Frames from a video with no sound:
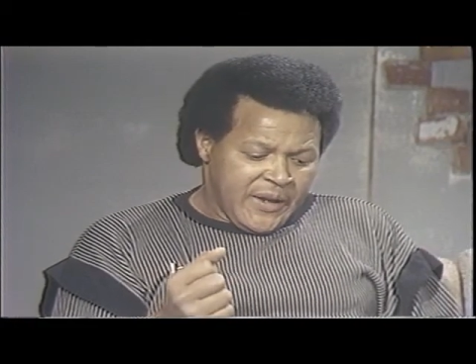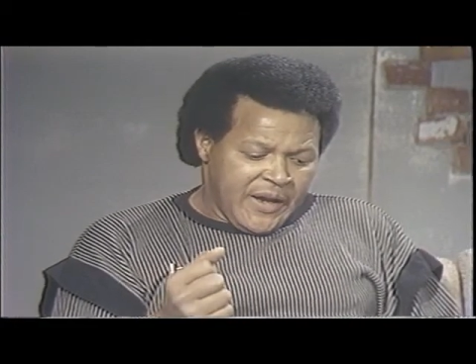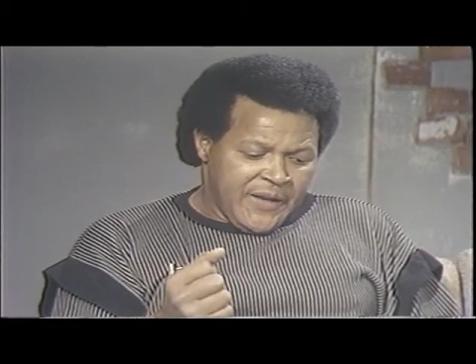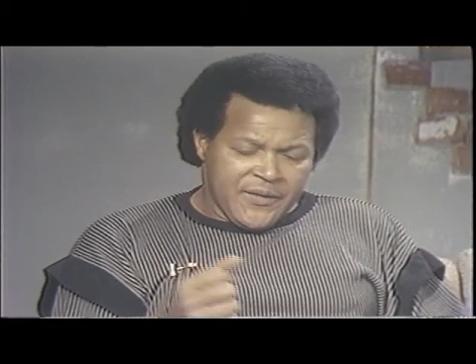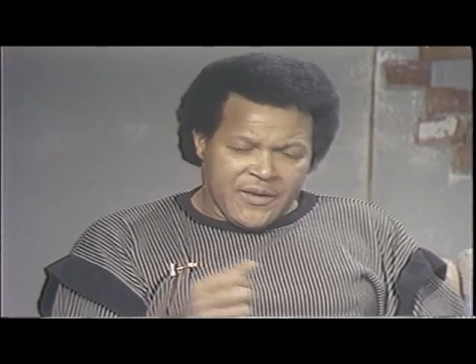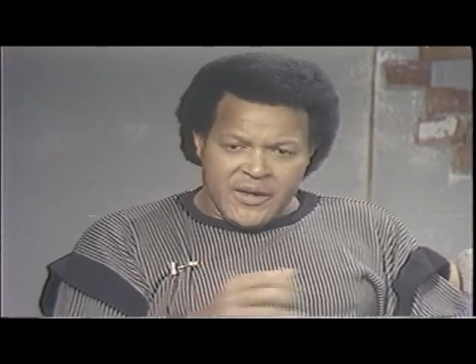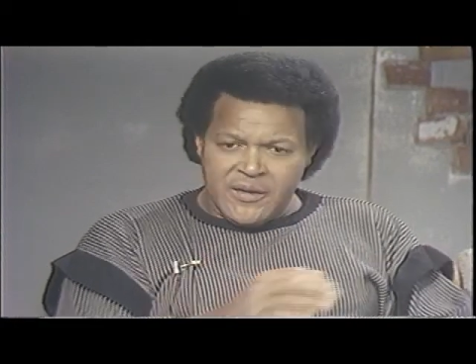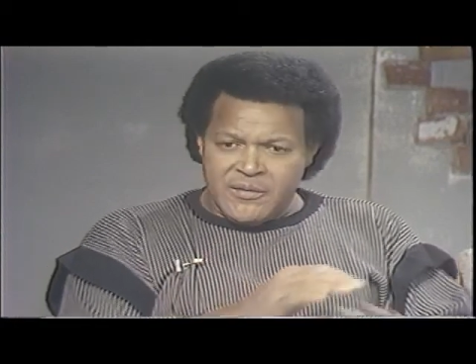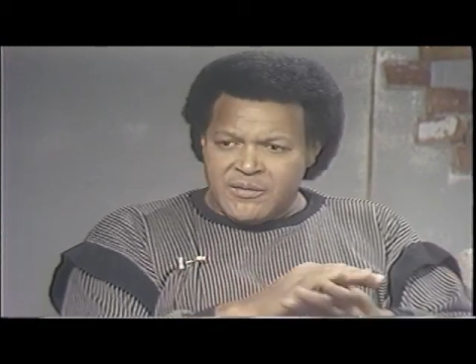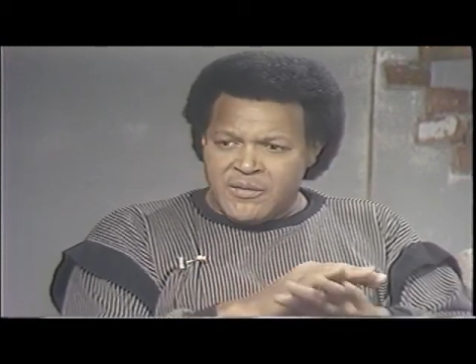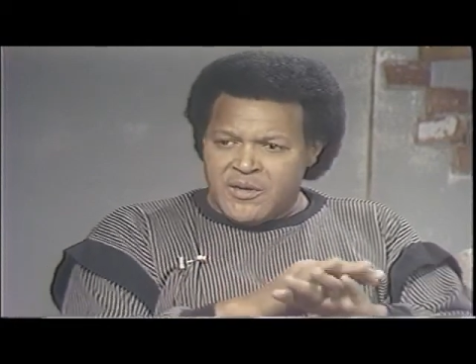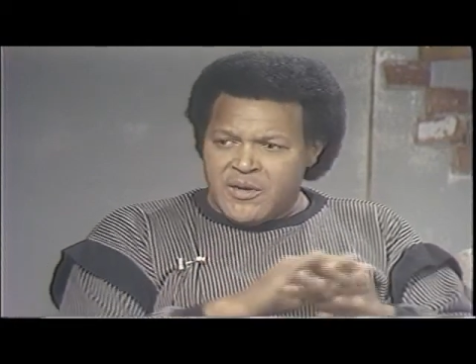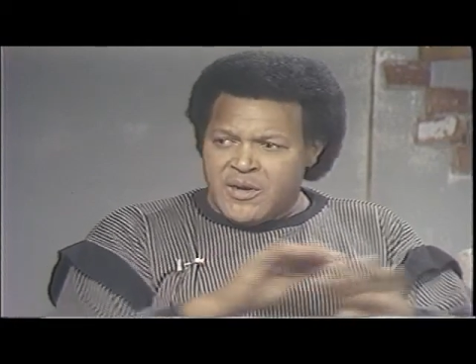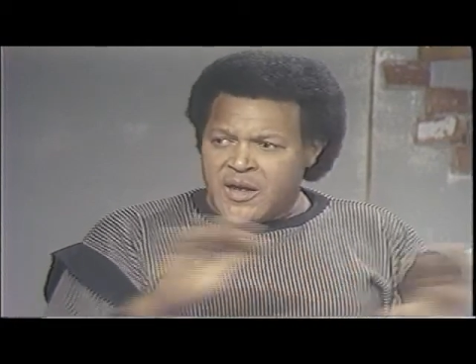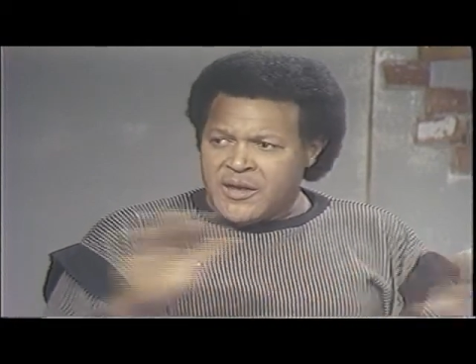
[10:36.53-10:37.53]
And then
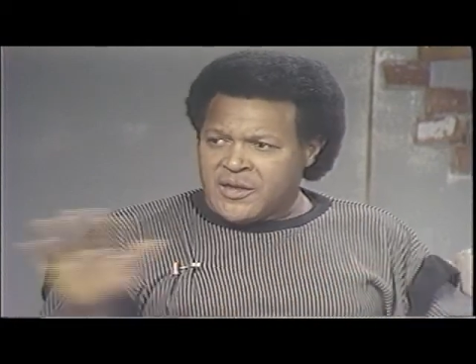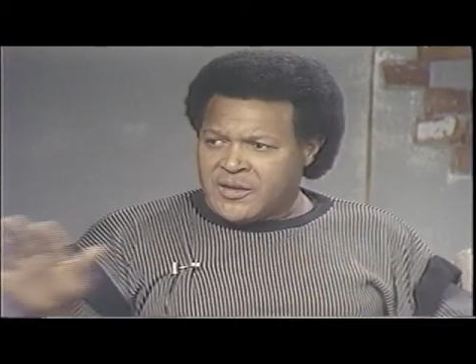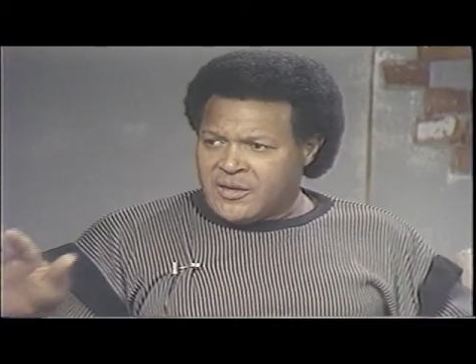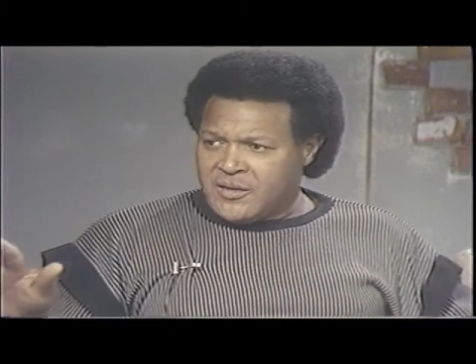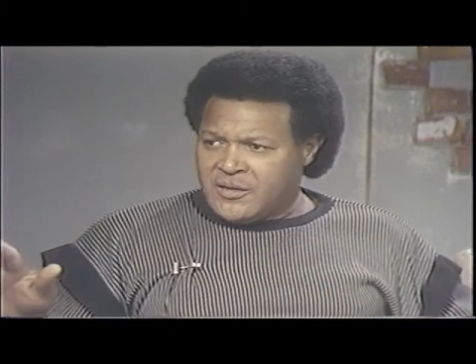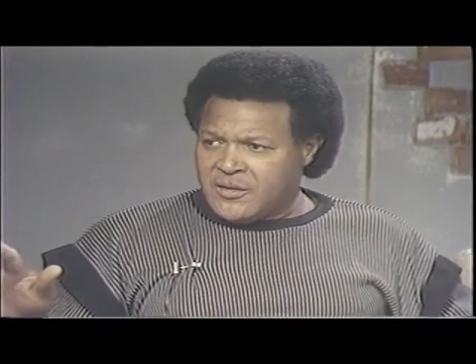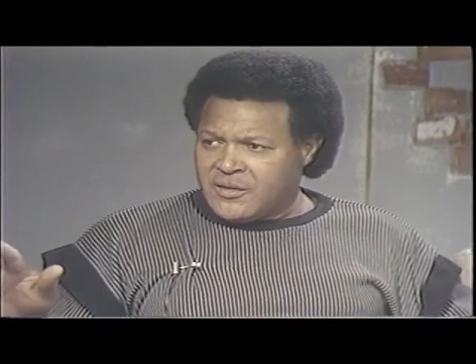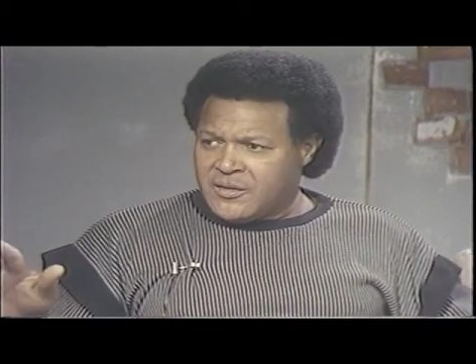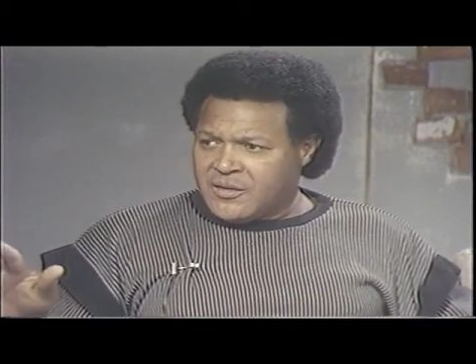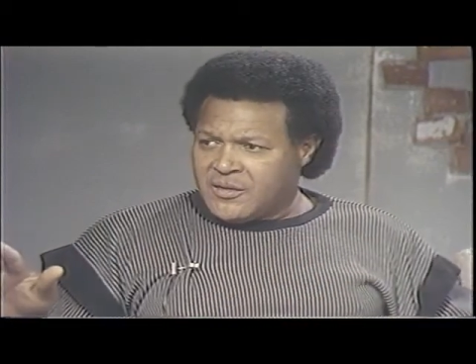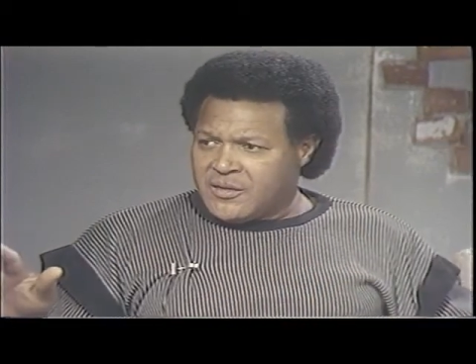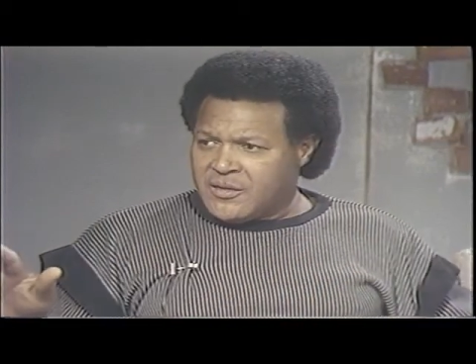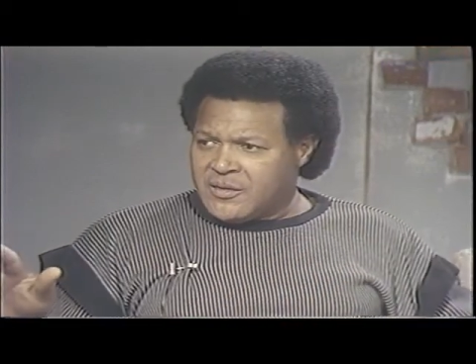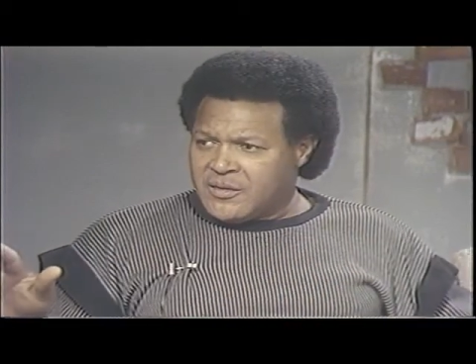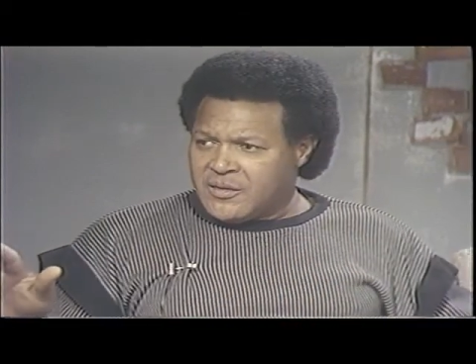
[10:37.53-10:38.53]
nothing.
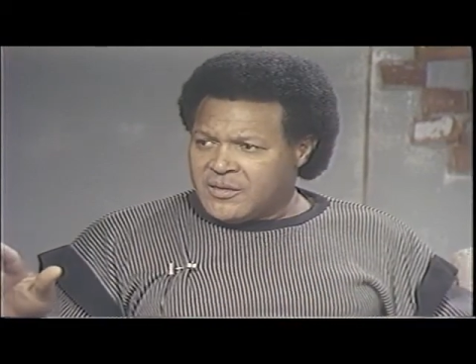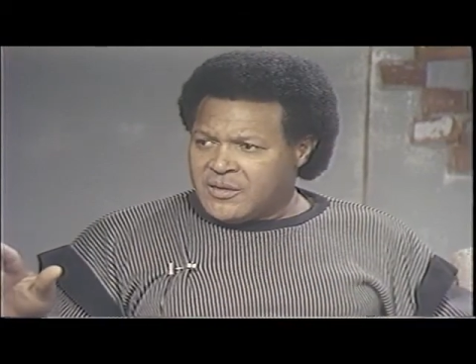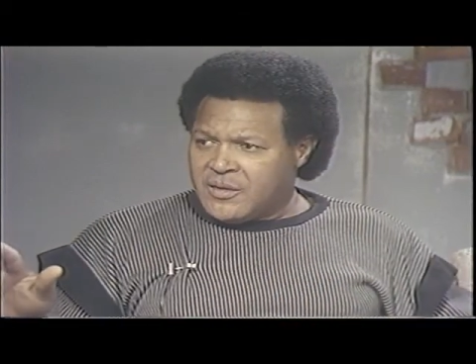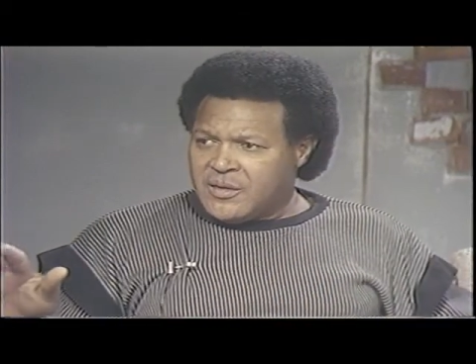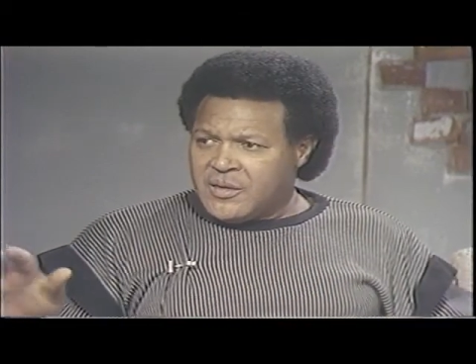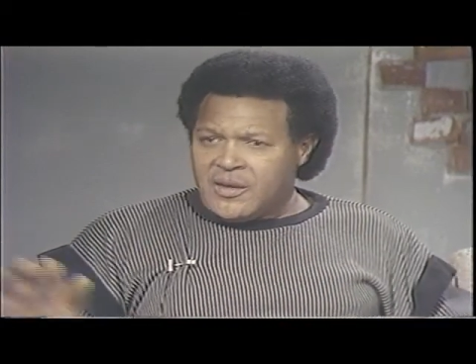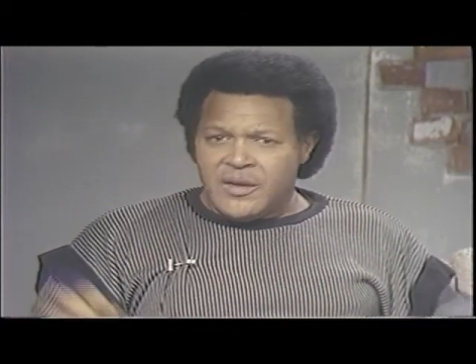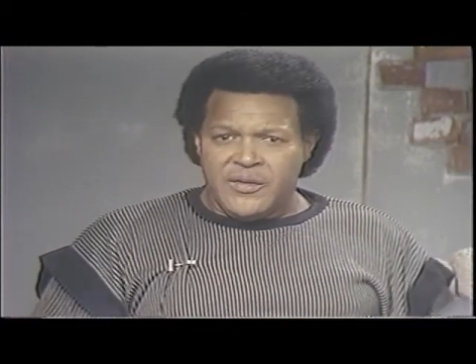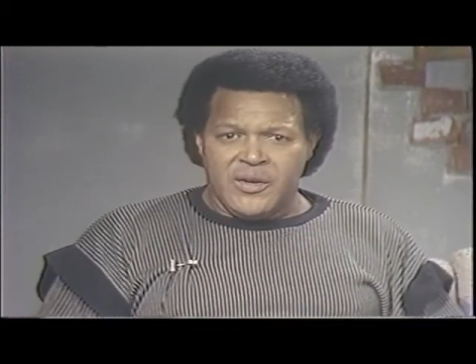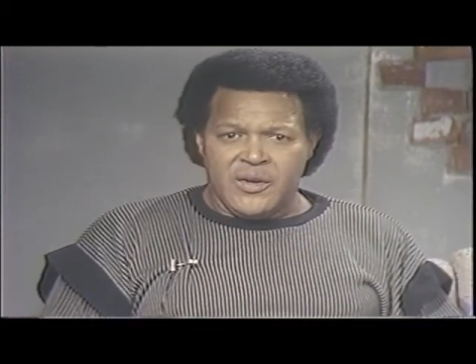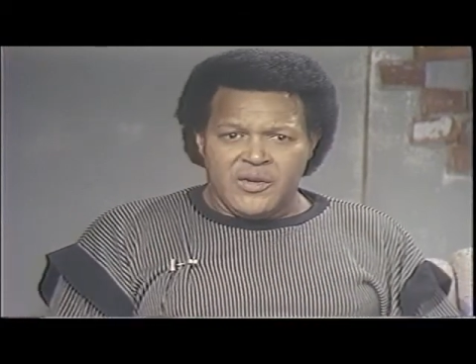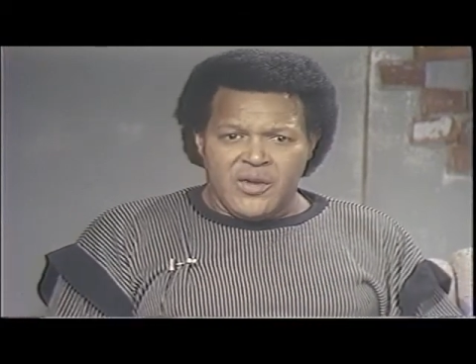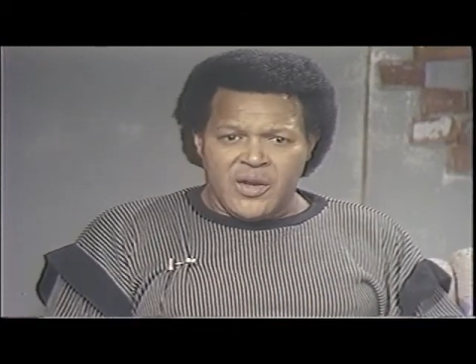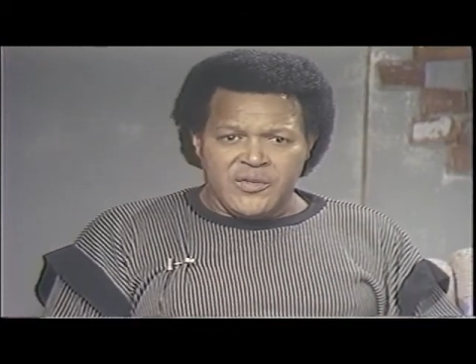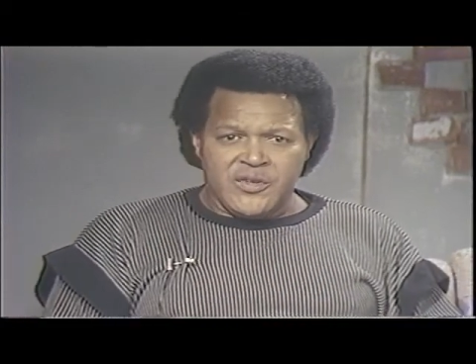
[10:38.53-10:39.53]
Then
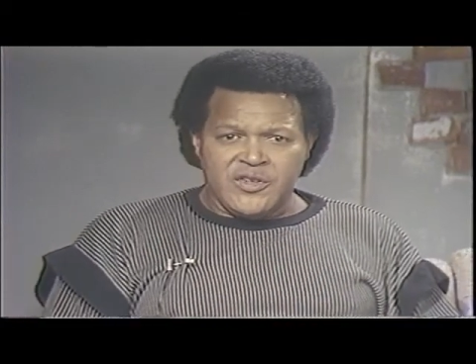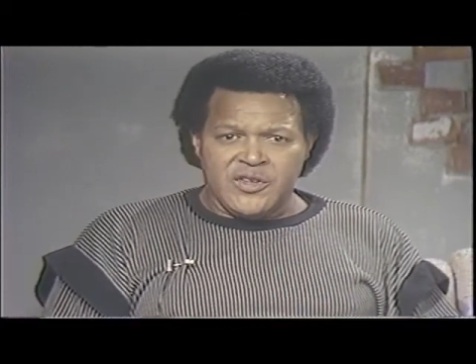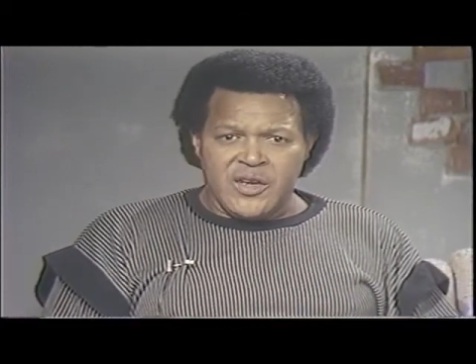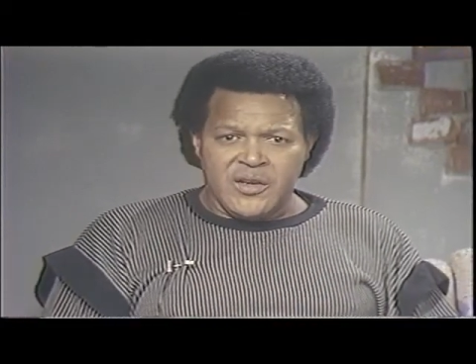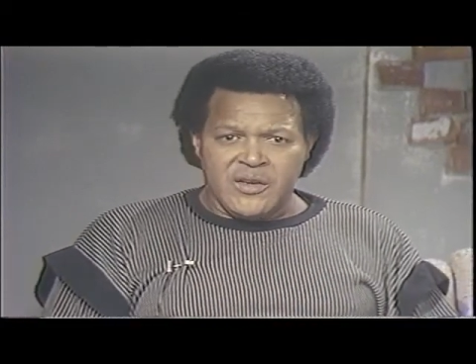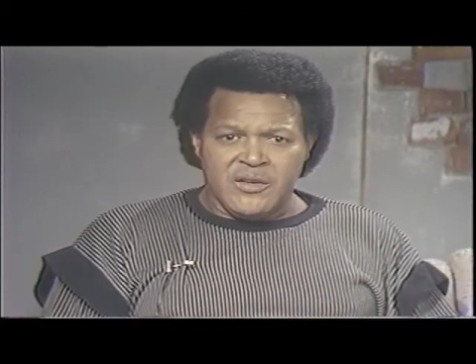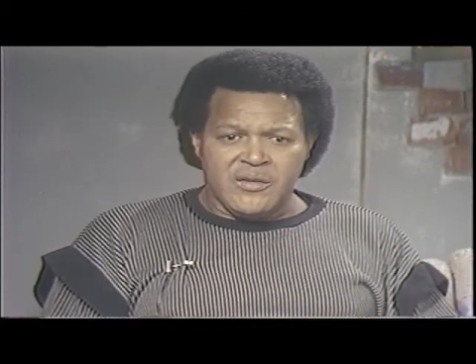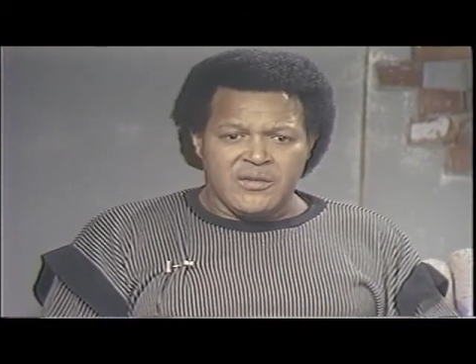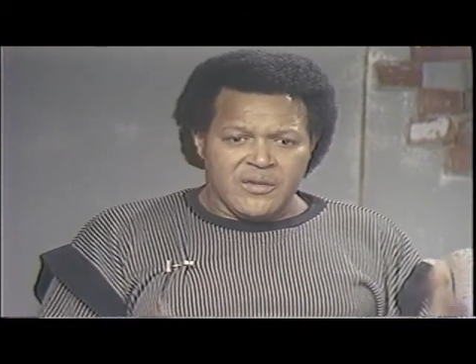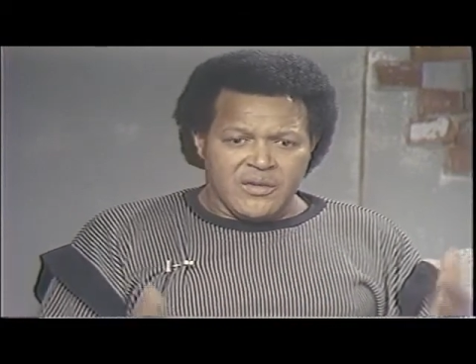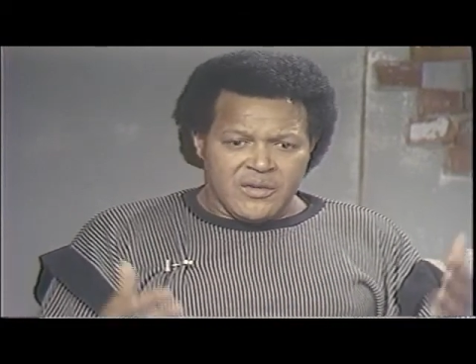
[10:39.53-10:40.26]
all of a sudden,